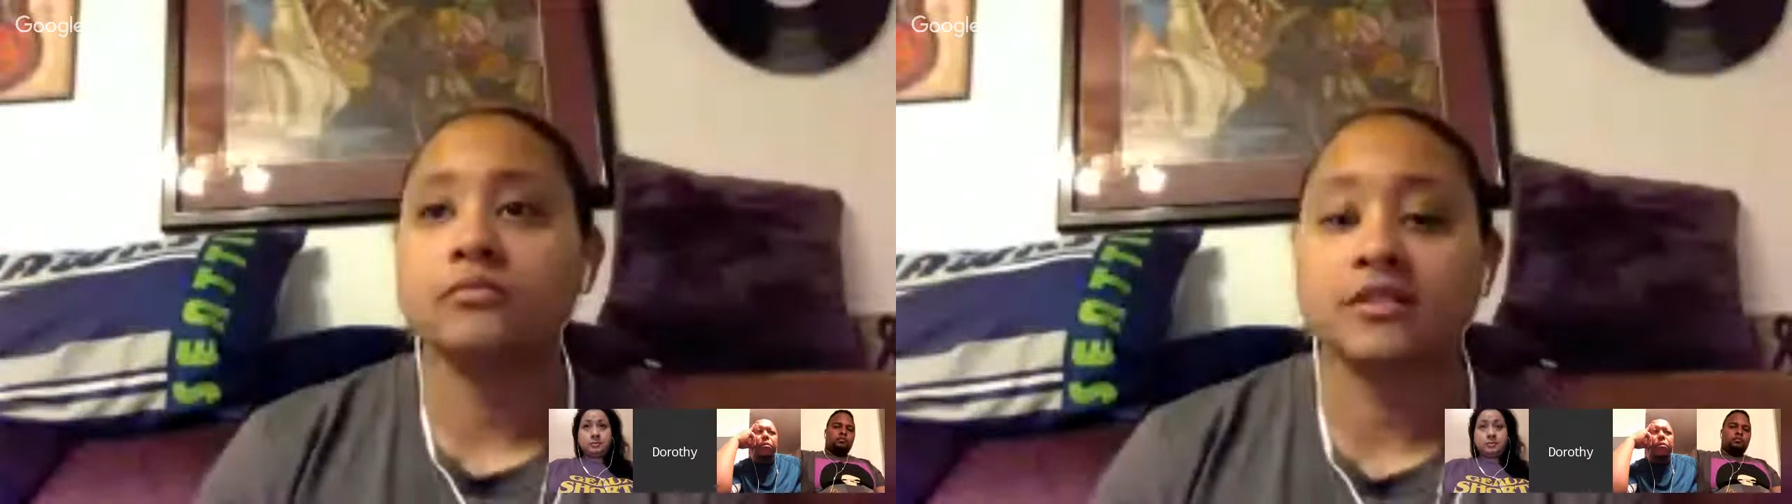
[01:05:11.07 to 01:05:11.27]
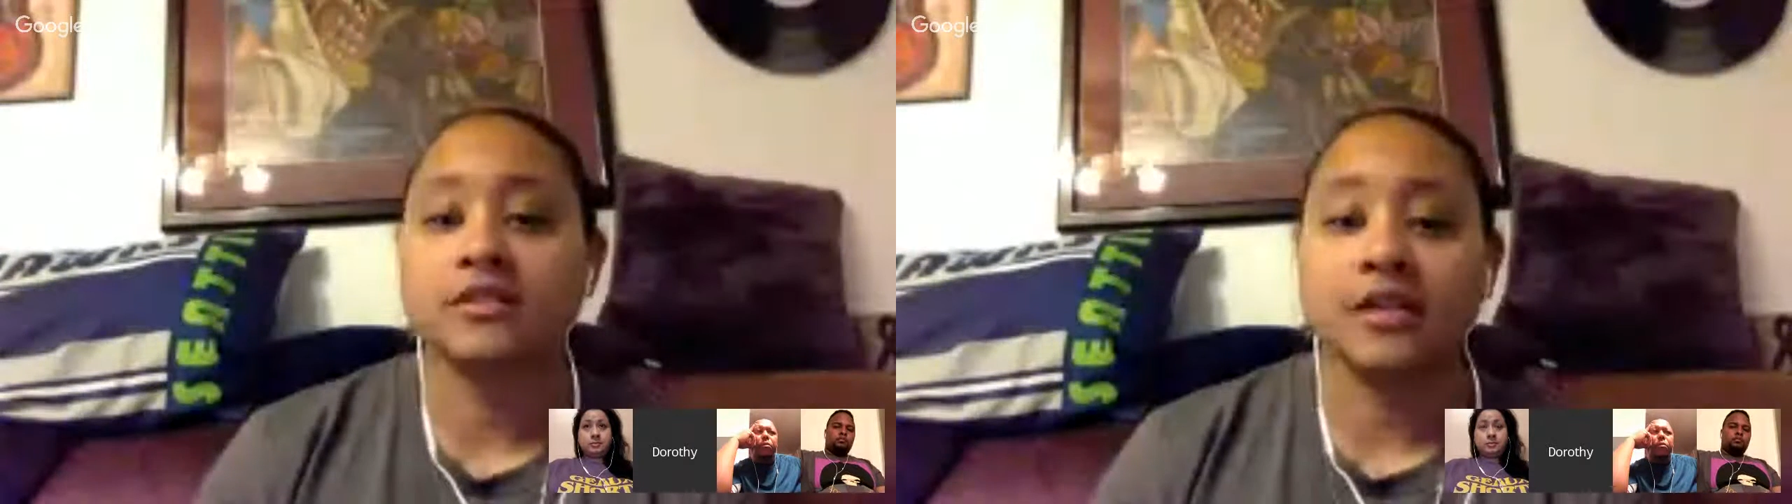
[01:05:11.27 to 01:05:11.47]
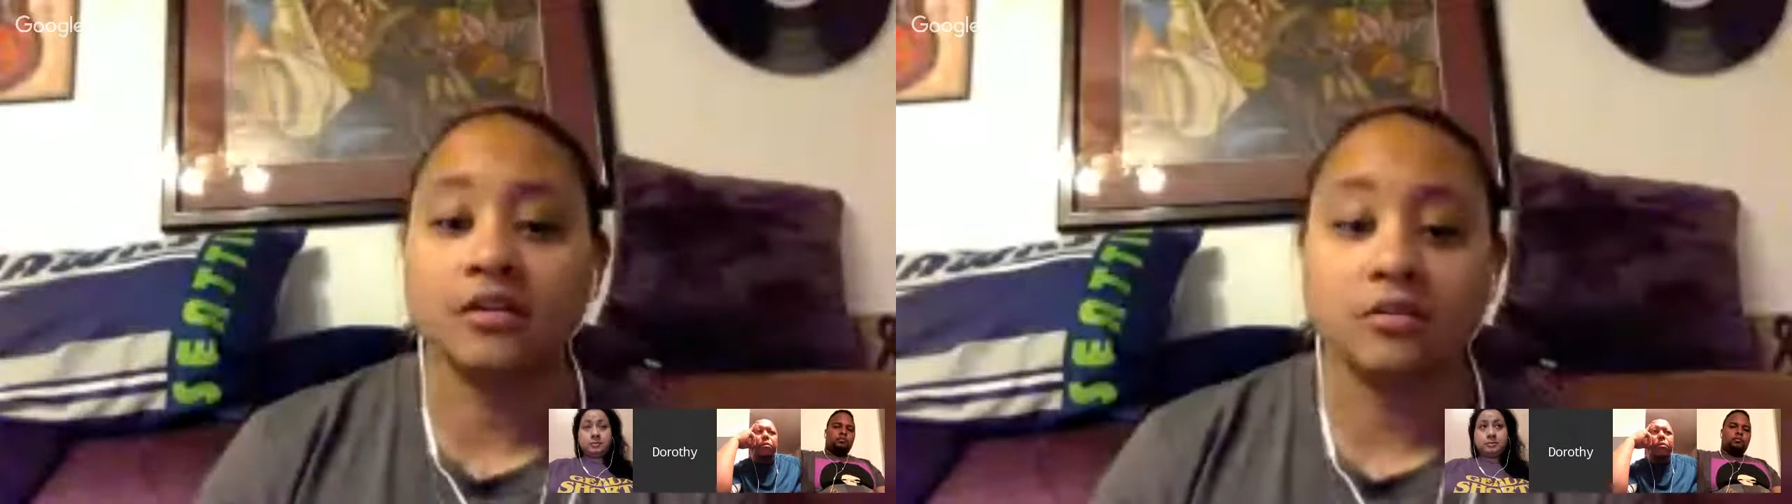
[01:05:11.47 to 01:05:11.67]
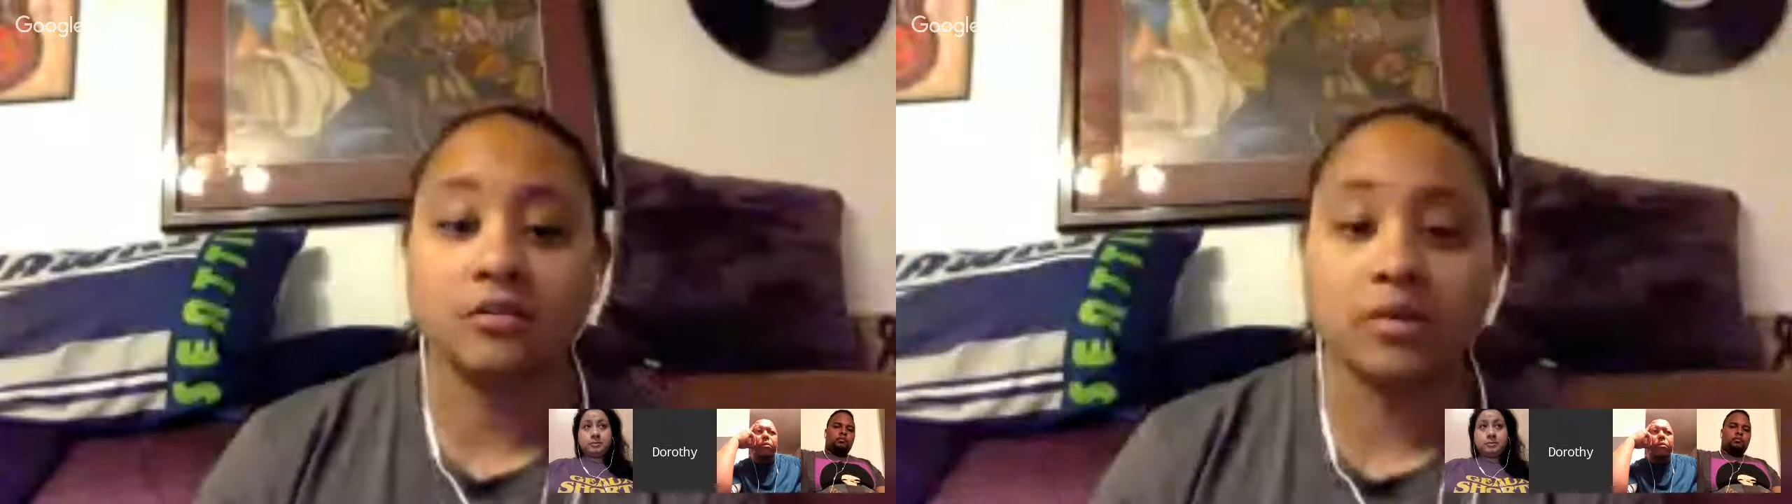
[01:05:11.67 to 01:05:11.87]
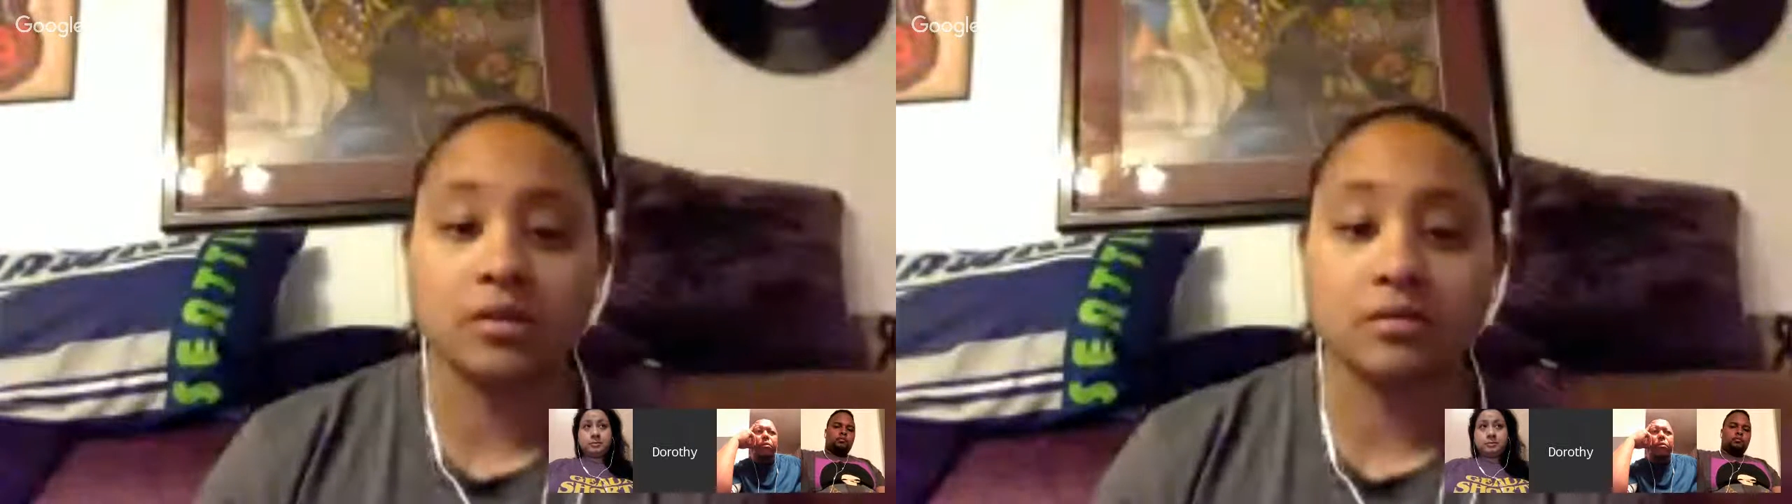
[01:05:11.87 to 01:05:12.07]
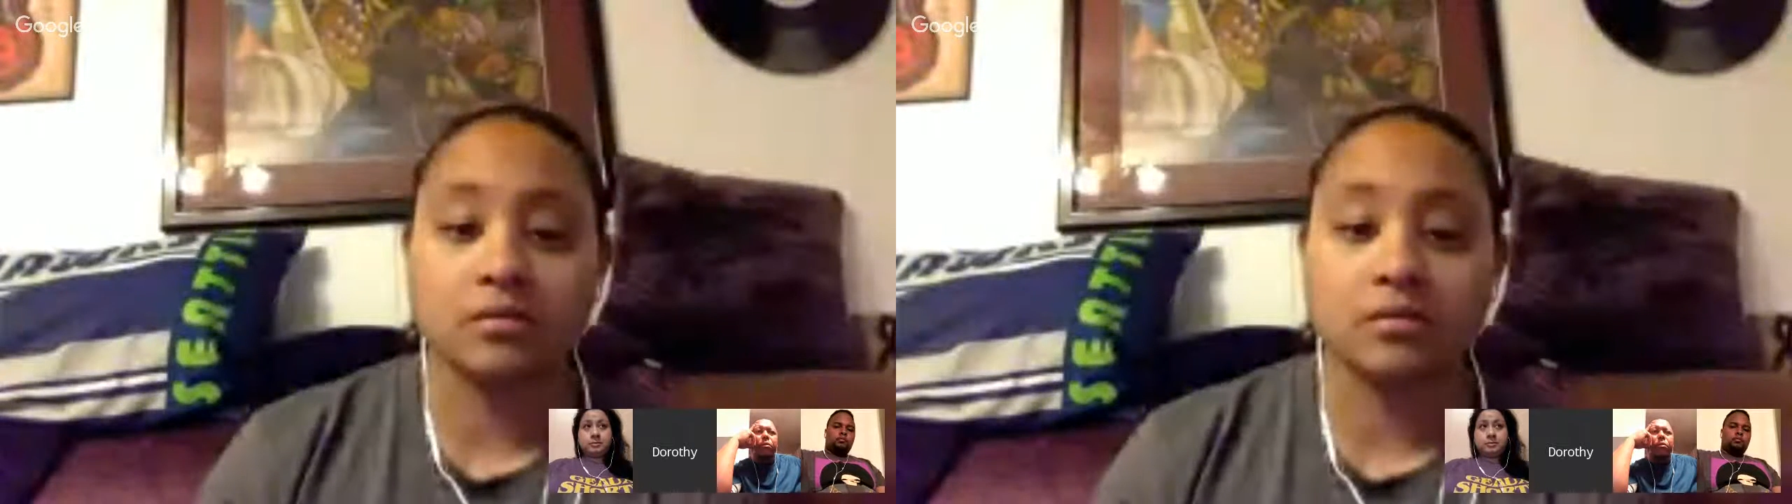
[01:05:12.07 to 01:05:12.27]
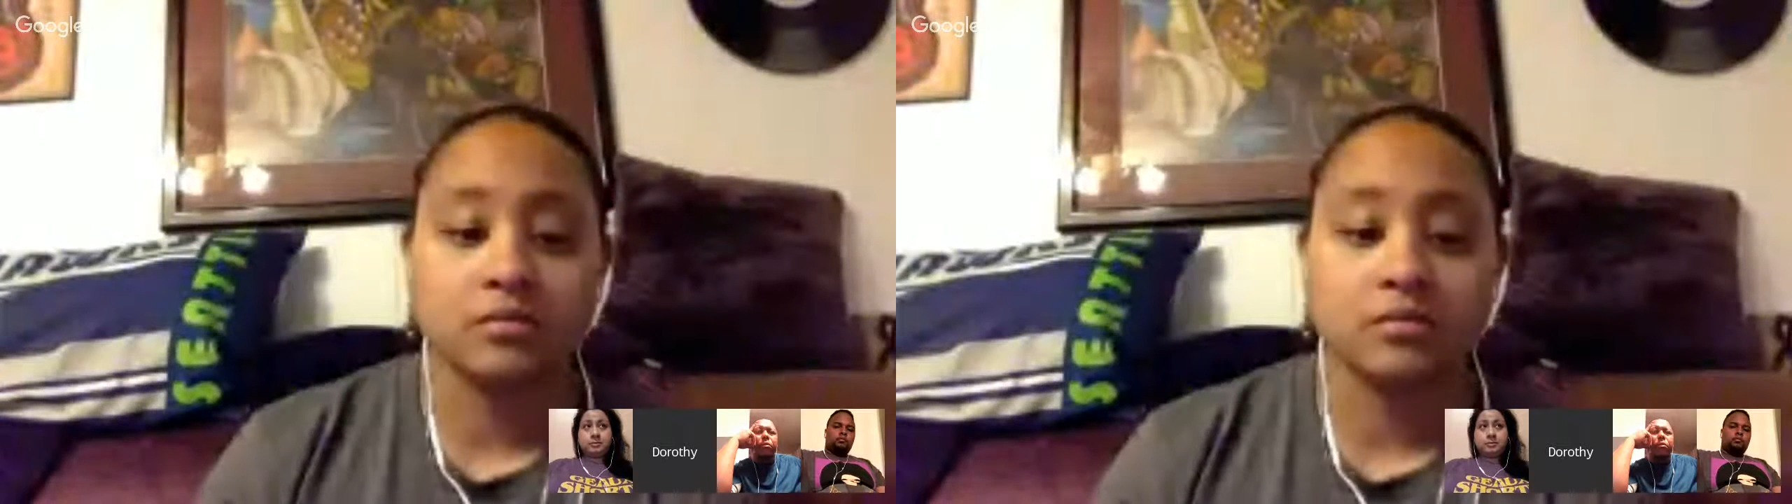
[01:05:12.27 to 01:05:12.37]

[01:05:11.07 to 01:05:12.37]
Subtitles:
I said, I don't know what the